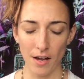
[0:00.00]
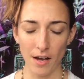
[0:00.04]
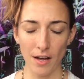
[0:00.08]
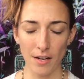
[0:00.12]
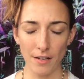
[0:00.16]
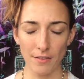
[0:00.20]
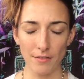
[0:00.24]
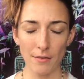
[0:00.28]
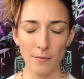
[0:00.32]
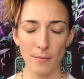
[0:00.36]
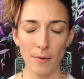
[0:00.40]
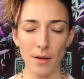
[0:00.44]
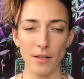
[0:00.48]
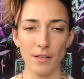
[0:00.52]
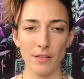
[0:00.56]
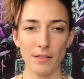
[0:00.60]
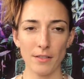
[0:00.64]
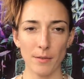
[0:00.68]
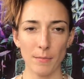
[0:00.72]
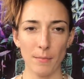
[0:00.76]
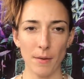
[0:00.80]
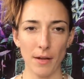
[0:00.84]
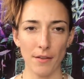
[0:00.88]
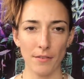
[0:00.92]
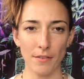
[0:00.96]
Anava Mala
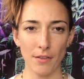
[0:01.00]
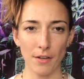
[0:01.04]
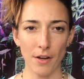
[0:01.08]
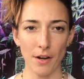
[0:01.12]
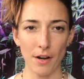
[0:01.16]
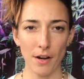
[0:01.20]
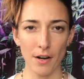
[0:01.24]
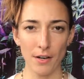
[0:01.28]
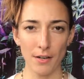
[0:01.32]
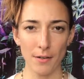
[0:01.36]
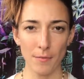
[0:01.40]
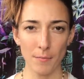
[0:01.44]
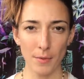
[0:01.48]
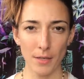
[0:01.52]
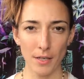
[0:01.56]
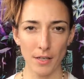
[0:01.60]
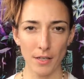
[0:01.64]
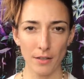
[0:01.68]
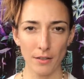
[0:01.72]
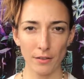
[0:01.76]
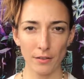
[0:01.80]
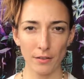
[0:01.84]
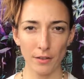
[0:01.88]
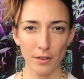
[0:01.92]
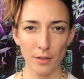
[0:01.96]
is about the heart
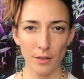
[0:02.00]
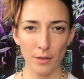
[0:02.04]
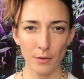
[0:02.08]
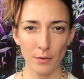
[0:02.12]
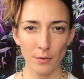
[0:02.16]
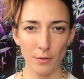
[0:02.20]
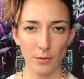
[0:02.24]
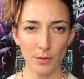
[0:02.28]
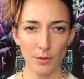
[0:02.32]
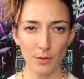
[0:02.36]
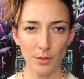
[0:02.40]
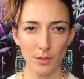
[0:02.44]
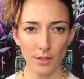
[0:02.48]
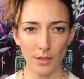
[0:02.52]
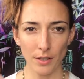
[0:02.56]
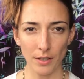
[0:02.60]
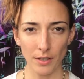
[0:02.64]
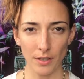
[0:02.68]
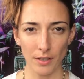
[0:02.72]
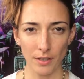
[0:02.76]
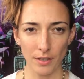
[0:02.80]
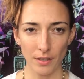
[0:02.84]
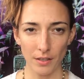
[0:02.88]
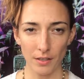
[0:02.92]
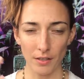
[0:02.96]
being closed,
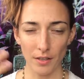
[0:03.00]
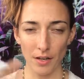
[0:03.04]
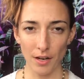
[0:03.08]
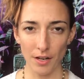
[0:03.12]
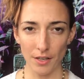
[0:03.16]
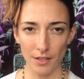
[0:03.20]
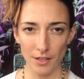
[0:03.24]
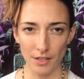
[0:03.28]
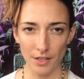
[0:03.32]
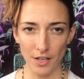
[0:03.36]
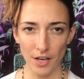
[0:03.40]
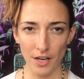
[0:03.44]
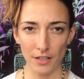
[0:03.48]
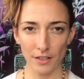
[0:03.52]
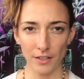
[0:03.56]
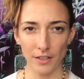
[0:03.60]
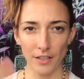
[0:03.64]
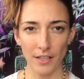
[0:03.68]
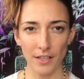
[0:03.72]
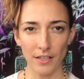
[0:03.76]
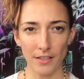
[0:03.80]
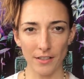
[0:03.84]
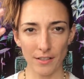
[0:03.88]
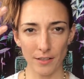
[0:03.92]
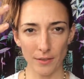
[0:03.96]
heart
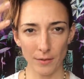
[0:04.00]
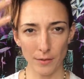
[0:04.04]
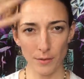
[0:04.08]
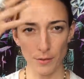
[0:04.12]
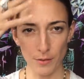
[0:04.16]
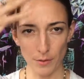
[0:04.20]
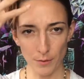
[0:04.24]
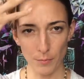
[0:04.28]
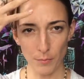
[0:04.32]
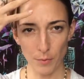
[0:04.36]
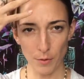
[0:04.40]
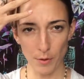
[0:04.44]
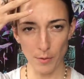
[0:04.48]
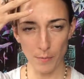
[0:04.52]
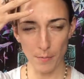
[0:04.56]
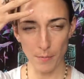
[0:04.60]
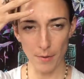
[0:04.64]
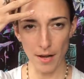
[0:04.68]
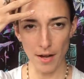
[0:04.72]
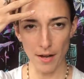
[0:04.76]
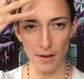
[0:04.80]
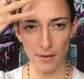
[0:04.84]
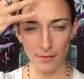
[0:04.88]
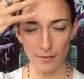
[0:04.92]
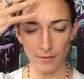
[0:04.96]
chakra, this one's more
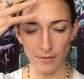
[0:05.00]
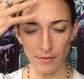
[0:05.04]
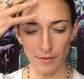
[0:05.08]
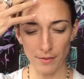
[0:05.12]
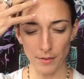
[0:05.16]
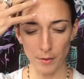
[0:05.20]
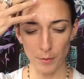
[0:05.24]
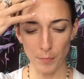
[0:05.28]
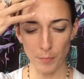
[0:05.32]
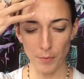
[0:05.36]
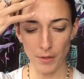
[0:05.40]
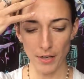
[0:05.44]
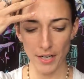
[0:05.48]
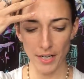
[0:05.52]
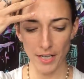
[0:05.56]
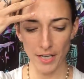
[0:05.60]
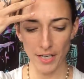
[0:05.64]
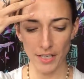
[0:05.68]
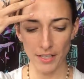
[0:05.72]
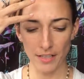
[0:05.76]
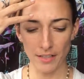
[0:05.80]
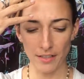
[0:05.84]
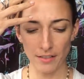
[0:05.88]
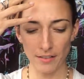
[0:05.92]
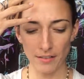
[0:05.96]
about the
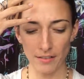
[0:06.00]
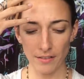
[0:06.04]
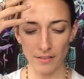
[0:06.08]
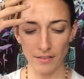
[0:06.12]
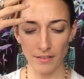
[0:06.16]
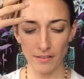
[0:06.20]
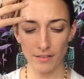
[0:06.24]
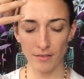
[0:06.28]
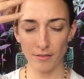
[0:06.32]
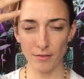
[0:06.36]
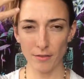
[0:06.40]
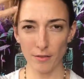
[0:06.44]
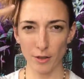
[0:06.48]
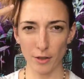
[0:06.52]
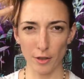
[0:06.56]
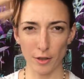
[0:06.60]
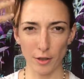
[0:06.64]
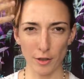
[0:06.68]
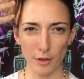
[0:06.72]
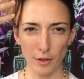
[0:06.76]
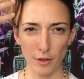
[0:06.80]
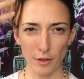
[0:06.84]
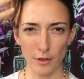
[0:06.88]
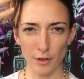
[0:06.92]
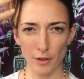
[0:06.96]
brain,
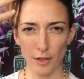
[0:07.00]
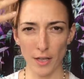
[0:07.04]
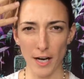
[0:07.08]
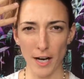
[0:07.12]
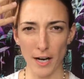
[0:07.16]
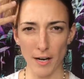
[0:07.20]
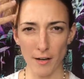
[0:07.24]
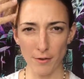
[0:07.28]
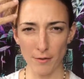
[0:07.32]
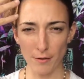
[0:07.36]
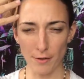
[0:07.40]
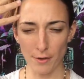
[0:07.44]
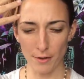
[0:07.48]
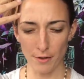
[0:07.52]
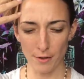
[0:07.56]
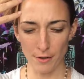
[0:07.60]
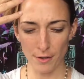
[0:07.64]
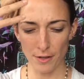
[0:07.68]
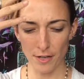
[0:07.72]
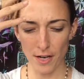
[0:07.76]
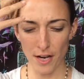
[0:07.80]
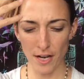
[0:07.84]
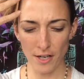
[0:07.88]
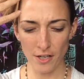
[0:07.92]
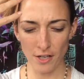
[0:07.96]
your crown or
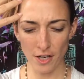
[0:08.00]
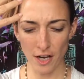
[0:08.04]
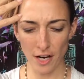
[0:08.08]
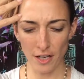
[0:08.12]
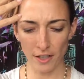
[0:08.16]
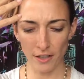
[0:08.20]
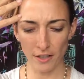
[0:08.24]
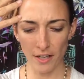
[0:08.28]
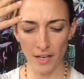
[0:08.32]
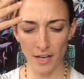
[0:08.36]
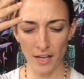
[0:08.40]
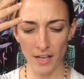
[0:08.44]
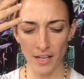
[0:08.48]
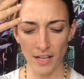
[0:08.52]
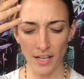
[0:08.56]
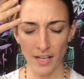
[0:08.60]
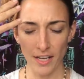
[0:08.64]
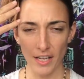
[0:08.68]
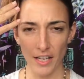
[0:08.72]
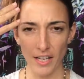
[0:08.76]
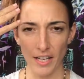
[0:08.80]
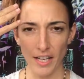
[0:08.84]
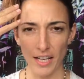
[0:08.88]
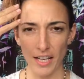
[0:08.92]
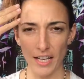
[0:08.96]
third eye chakra,
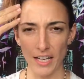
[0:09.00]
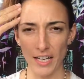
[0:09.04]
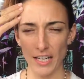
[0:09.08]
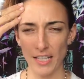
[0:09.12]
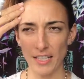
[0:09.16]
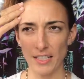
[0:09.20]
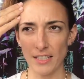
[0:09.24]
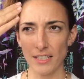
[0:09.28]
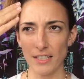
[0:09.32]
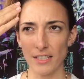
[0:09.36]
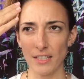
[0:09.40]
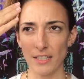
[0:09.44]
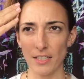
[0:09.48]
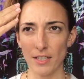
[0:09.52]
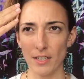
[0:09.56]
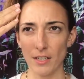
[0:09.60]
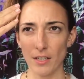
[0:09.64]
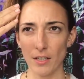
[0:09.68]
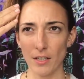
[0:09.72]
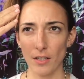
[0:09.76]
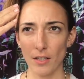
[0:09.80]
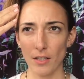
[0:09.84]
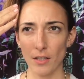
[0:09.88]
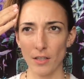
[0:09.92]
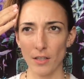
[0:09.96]
and
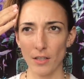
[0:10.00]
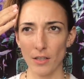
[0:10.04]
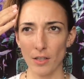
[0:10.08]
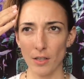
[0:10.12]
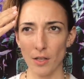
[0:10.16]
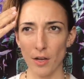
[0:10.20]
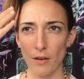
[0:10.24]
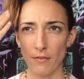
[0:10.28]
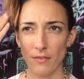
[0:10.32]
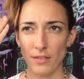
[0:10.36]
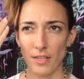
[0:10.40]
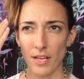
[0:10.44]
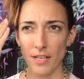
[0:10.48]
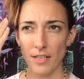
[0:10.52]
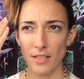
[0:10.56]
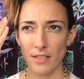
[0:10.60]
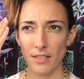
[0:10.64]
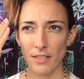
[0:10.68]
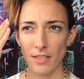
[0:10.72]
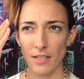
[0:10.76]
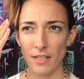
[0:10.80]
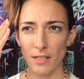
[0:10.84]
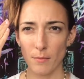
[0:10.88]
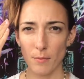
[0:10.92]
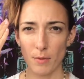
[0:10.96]
you have a
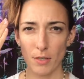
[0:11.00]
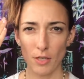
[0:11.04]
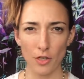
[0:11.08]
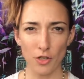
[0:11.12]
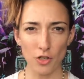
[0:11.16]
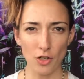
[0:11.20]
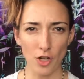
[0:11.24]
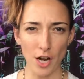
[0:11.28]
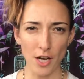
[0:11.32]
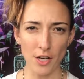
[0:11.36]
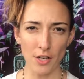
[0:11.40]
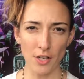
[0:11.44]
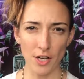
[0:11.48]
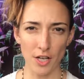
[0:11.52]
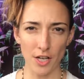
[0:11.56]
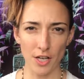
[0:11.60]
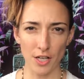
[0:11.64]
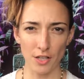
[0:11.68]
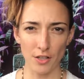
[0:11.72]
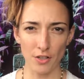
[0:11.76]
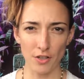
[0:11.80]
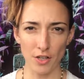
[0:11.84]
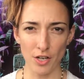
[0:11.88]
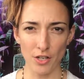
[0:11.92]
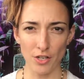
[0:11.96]
tendency to be
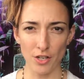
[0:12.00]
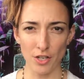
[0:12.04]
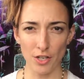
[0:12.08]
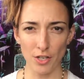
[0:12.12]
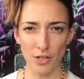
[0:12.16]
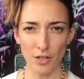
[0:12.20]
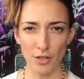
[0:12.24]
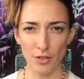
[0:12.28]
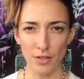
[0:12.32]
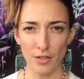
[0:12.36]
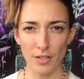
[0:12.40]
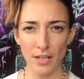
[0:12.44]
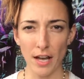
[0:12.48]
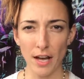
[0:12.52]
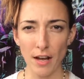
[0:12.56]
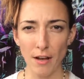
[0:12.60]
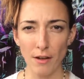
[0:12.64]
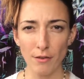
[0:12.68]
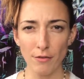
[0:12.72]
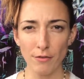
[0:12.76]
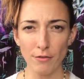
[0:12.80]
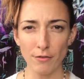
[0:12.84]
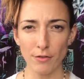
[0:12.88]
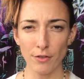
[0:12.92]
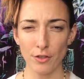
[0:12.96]
judging
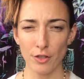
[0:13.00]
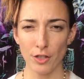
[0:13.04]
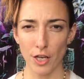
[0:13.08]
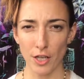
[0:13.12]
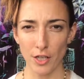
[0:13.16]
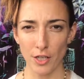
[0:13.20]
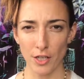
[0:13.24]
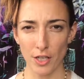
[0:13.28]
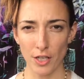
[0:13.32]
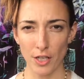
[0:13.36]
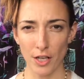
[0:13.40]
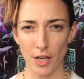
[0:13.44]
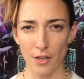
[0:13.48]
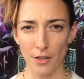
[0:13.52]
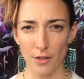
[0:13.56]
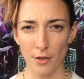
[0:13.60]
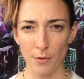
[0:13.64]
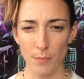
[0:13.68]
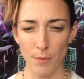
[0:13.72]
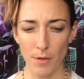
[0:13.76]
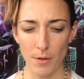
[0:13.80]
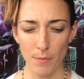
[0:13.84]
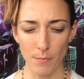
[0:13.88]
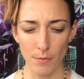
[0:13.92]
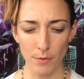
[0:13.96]
yourself, judging other
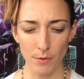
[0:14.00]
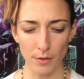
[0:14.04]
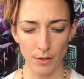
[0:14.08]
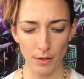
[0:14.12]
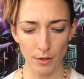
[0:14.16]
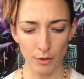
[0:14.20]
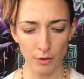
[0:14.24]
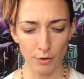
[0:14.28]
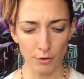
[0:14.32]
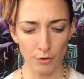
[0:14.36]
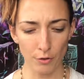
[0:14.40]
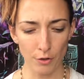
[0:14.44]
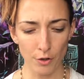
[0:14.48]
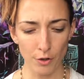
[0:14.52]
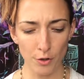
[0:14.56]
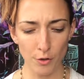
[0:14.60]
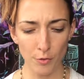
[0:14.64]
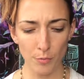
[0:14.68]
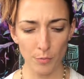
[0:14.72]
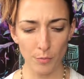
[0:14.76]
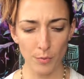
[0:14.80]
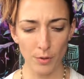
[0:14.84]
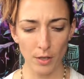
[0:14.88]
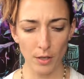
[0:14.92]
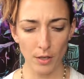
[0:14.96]
people in the
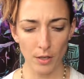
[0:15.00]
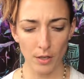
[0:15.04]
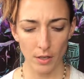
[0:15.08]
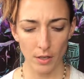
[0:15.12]
group.